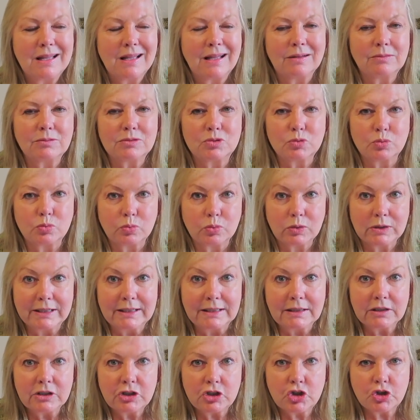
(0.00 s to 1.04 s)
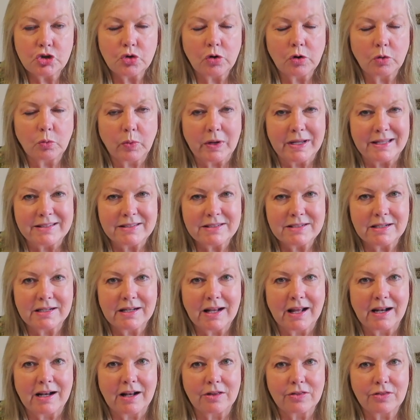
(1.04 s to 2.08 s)
It was really short-waisted,
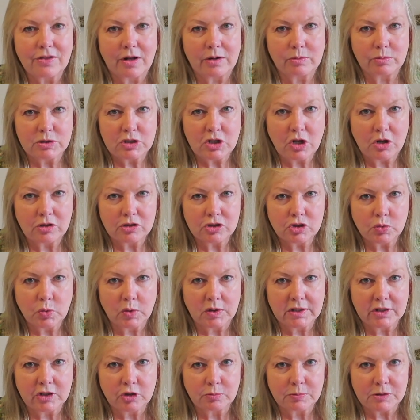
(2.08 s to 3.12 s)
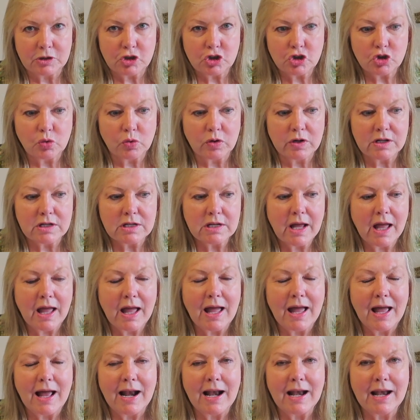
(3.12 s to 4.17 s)
and I thought it was also a little bit short.
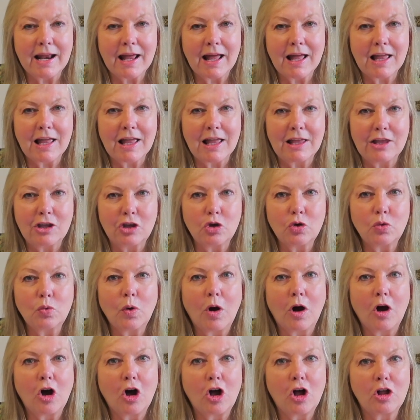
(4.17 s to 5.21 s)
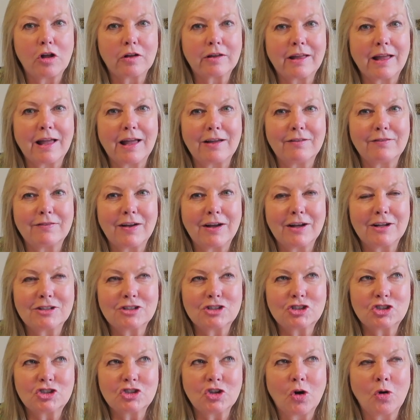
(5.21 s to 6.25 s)
And you all gave
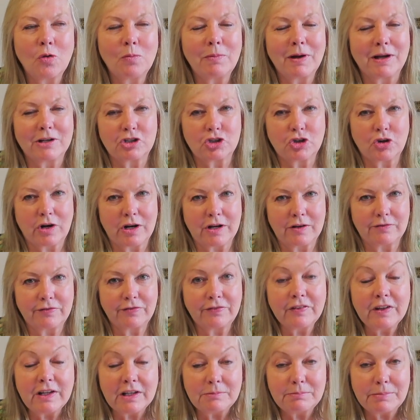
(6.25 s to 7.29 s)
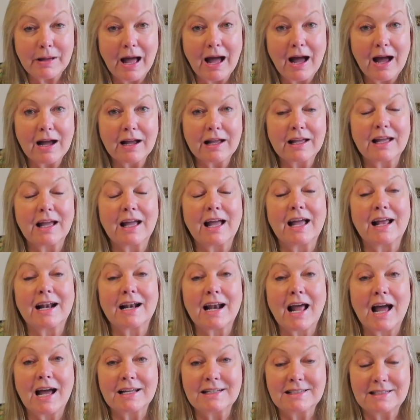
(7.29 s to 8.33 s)
so much great feedback
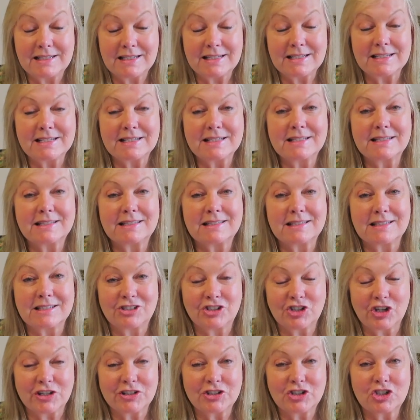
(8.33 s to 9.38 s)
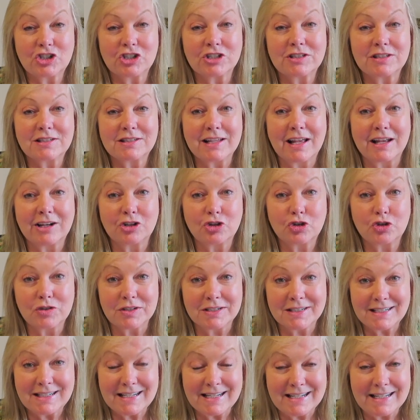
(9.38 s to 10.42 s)
and ideas, suggestions, and
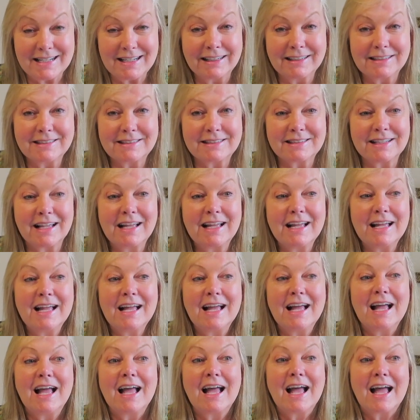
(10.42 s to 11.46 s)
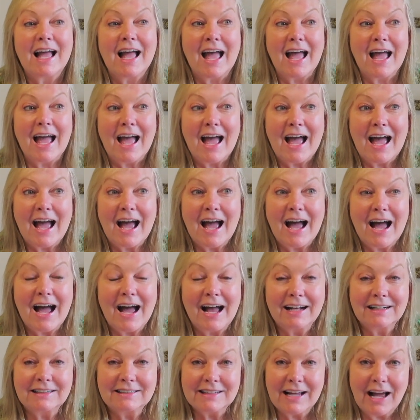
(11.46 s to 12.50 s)
critiques.
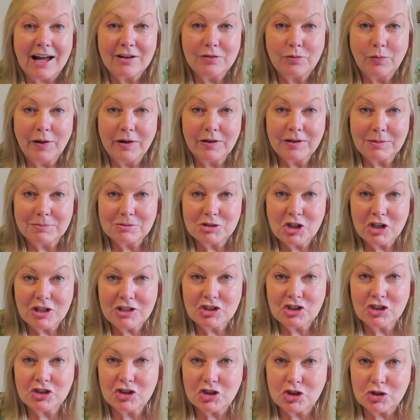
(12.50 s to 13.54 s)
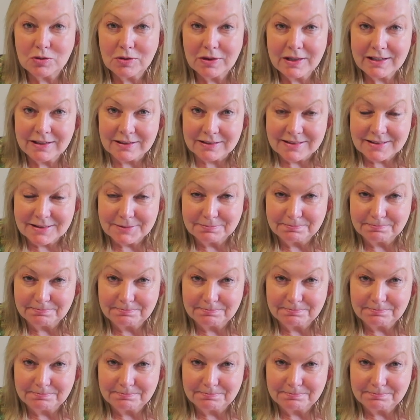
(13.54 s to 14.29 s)
And I've wound up changing two things.